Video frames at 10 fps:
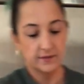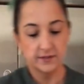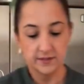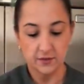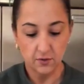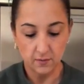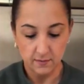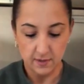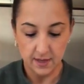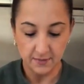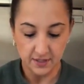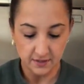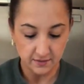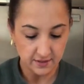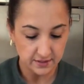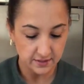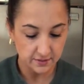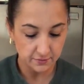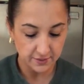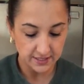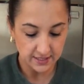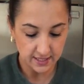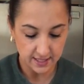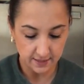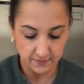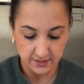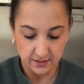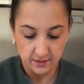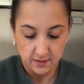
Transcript: So I'm going to do this 3 times,